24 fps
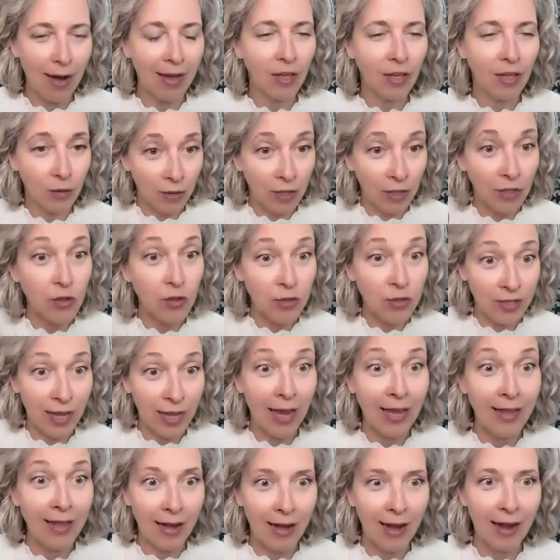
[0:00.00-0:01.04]
Like, did you
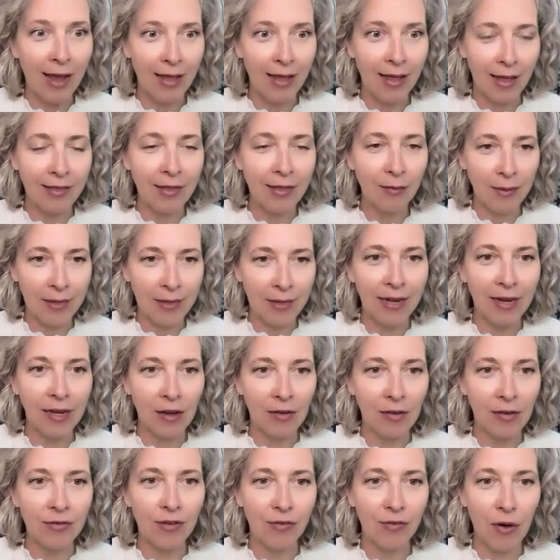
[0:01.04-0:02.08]
say that at the
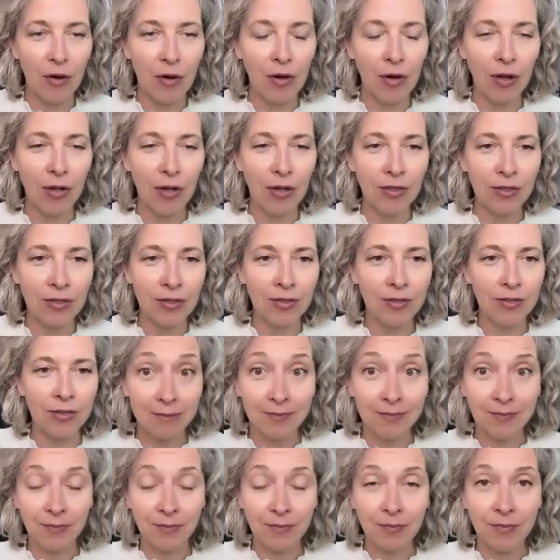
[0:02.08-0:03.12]
beginning of the phone call?
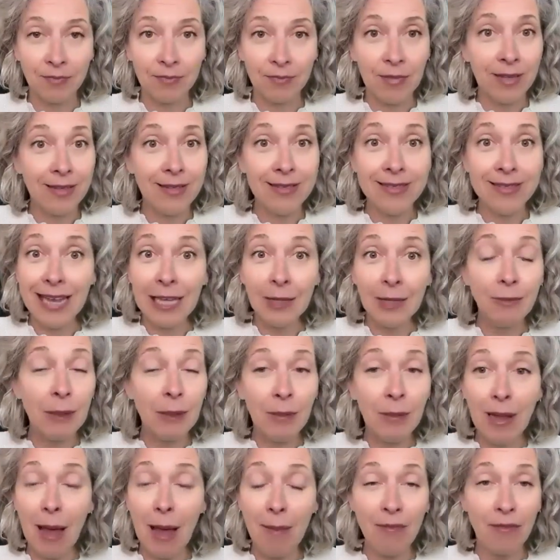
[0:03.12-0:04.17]
Set
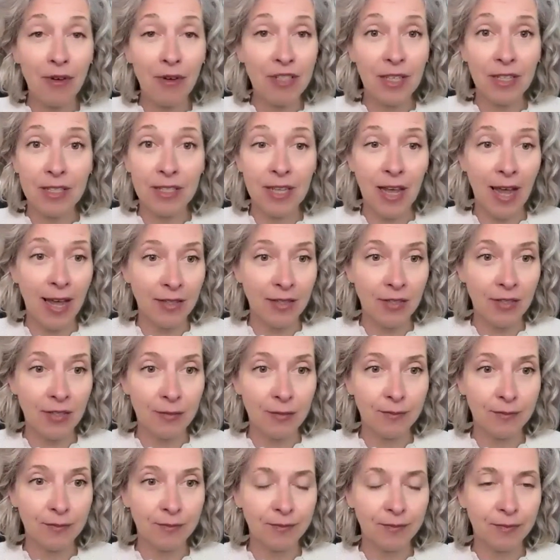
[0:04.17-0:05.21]
people up for
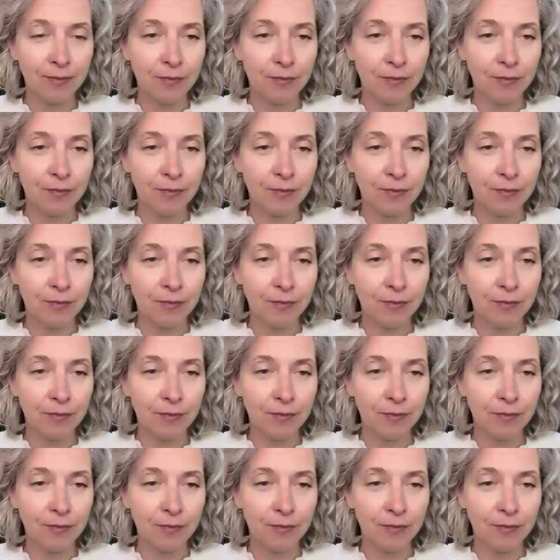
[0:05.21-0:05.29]
success.